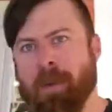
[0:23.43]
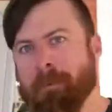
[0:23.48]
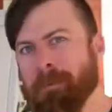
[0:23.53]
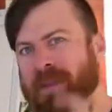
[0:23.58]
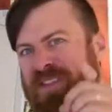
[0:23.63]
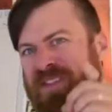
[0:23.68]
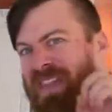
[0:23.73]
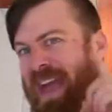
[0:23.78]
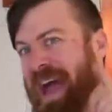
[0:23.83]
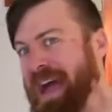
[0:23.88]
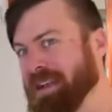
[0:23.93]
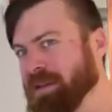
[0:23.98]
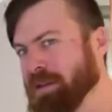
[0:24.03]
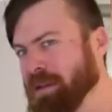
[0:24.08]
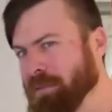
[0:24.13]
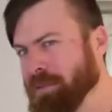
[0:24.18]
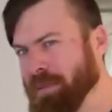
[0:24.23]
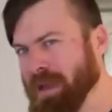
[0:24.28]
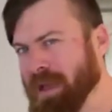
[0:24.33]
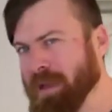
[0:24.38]
But that
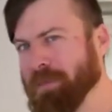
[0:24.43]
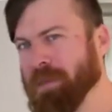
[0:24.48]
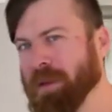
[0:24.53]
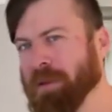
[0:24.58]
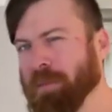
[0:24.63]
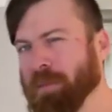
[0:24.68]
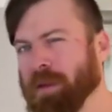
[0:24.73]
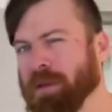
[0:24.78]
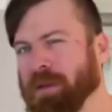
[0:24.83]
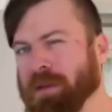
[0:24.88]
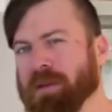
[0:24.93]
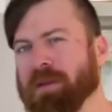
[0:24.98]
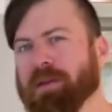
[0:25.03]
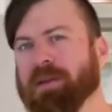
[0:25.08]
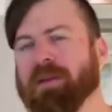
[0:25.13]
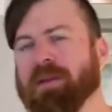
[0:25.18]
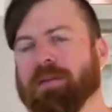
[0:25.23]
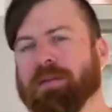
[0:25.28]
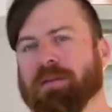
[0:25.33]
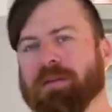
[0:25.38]
didn't make me a millionaire
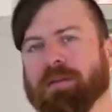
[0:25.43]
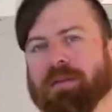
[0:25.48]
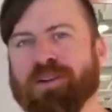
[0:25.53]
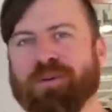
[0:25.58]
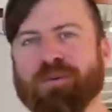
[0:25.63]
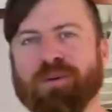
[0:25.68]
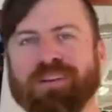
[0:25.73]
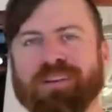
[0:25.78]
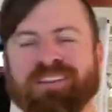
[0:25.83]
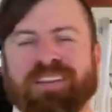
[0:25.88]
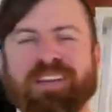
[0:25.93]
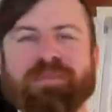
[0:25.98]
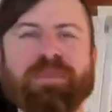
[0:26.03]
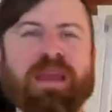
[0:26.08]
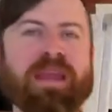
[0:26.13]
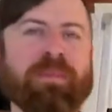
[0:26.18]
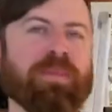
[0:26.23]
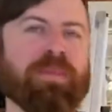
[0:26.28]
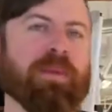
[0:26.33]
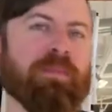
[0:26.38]
either. What did
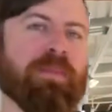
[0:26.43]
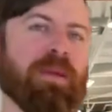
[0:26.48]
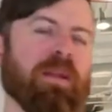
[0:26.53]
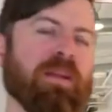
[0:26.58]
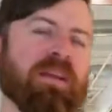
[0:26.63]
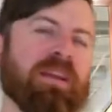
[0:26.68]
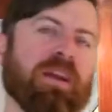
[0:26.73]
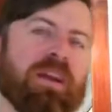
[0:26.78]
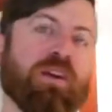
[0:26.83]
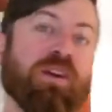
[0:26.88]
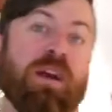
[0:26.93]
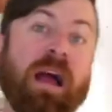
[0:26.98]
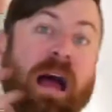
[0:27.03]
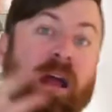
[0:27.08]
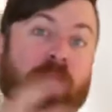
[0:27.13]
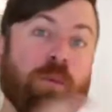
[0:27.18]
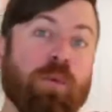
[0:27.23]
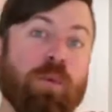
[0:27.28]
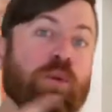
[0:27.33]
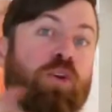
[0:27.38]
make me a millionaire,
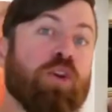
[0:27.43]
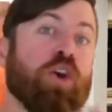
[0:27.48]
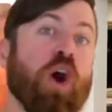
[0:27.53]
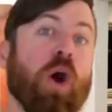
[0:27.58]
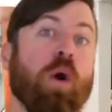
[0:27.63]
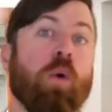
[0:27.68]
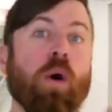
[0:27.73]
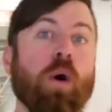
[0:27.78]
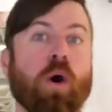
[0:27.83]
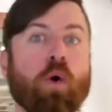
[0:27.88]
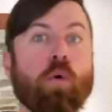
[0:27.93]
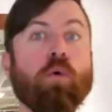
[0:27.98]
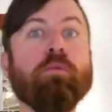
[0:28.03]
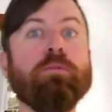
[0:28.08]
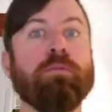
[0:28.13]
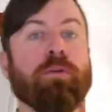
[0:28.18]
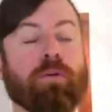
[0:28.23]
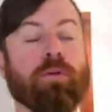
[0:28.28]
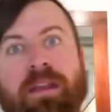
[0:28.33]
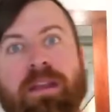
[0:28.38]
I will go
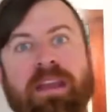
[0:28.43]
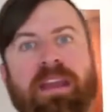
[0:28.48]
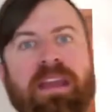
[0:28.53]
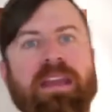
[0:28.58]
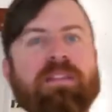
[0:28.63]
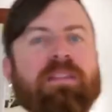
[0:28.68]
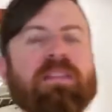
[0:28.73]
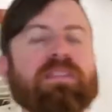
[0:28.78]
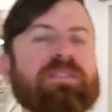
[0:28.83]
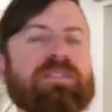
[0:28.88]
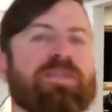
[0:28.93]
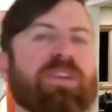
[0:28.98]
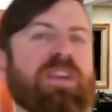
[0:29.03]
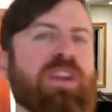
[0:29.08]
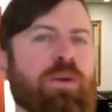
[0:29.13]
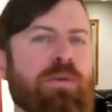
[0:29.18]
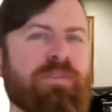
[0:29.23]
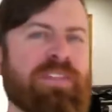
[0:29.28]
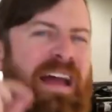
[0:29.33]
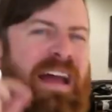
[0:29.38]
over in this
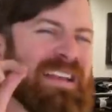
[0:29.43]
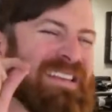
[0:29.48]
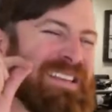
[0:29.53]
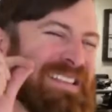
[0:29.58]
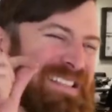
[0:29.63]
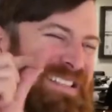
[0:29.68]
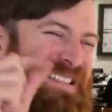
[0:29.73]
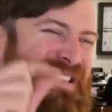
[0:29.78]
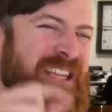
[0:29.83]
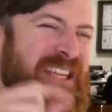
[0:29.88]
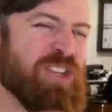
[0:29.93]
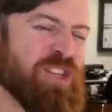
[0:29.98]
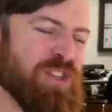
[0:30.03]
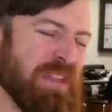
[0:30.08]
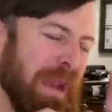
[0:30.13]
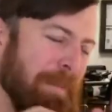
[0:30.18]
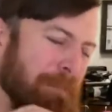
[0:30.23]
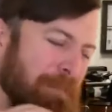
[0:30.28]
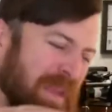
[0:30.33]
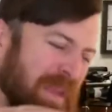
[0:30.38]
video of that decision,
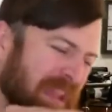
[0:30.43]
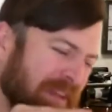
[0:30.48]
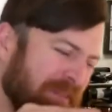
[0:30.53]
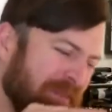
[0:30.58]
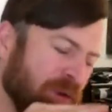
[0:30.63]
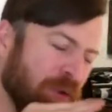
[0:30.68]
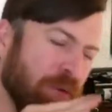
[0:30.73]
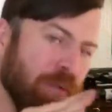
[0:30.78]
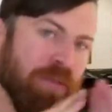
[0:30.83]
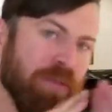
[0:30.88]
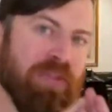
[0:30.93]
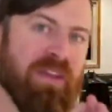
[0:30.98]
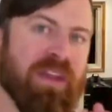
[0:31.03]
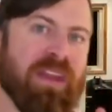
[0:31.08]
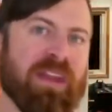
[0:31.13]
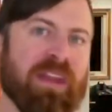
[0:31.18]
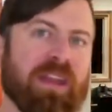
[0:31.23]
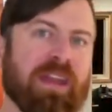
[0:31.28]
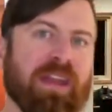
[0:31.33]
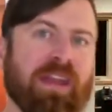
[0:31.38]
that pivotal
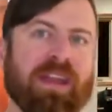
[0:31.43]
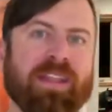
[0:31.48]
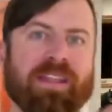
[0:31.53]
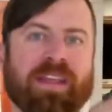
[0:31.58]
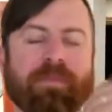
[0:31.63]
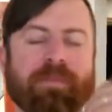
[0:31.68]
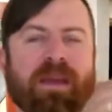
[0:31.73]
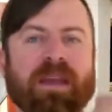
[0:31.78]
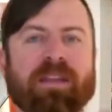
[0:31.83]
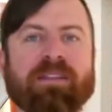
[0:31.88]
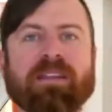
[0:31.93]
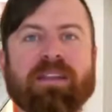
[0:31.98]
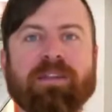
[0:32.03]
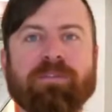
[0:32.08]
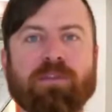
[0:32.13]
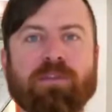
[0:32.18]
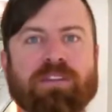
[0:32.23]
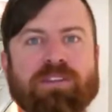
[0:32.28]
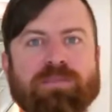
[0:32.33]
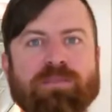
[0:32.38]
thing that made the
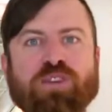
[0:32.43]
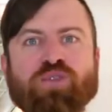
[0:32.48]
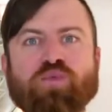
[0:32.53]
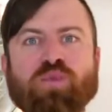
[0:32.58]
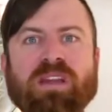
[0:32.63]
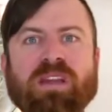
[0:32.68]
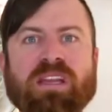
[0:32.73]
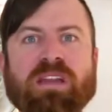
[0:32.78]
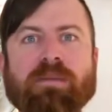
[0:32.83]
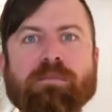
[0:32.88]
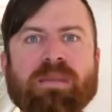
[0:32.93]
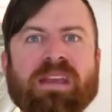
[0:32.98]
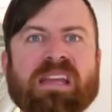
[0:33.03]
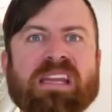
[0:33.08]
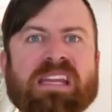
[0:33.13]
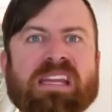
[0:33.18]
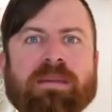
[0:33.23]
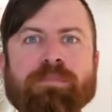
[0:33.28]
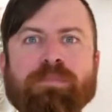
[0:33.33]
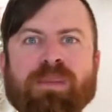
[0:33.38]
difference between
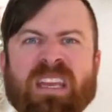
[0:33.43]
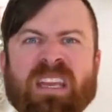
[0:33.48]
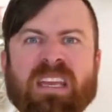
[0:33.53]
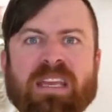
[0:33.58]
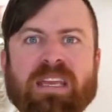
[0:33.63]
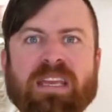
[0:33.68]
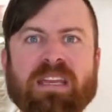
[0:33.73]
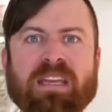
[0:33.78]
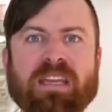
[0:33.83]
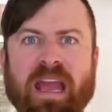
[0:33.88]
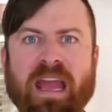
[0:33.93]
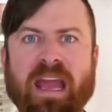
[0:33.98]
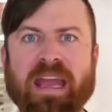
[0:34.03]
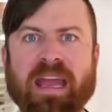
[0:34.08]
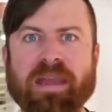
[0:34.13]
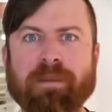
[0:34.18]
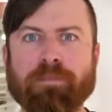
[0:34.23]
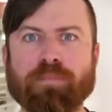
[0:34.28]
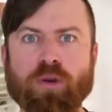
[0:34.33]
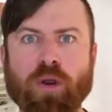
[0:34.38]
me being
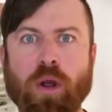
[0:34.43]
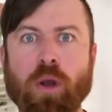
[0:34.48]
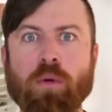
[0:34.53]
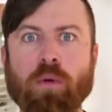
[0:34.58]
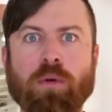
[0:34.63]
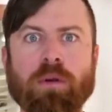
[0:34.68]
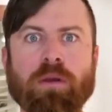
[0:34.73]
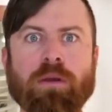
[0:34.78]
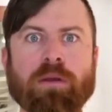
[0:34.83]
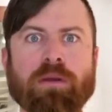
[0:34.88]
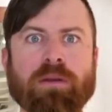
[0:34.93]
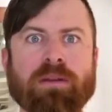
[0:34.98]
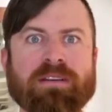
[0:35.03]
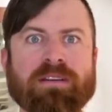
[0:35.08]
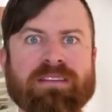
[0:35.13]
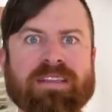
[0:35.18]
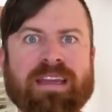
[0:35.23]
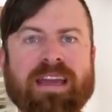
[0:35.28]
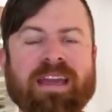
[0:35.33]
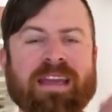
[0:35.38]
a broke
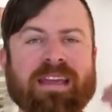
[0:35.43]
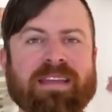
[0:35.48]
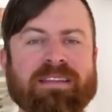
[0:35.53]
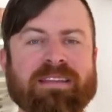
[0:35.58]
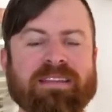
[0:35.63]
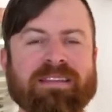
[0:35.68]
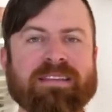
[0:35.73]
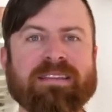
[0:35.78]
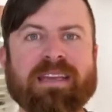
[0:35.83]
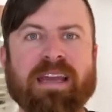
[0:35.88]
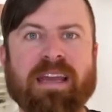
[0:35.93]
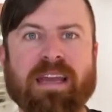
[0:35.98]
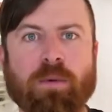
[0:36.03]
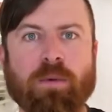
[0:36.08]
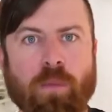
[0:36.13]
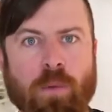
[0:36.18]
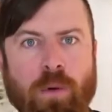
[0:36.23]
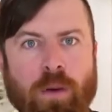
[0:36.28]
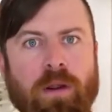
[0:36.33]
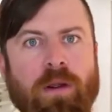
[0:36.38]
day-to-day
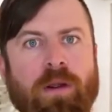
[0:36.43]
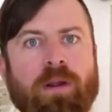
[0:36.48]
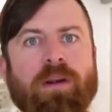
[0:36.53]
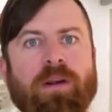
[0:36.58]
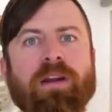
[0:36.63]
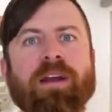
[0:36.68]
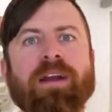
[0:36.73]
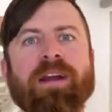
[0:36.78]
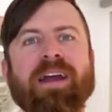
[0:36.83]
worker